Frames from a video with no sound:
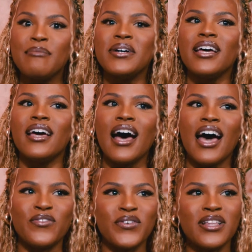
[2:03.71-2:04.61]
But
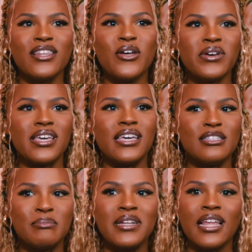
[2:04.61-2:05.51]
I feel low-key
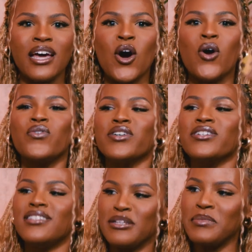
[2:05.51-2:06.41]
it's been like
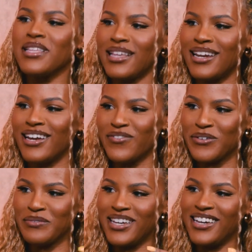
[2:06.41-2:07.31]
overstimulating
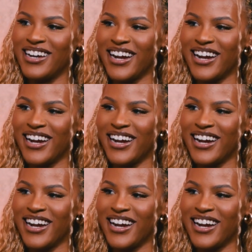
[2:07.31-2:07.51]
for me here.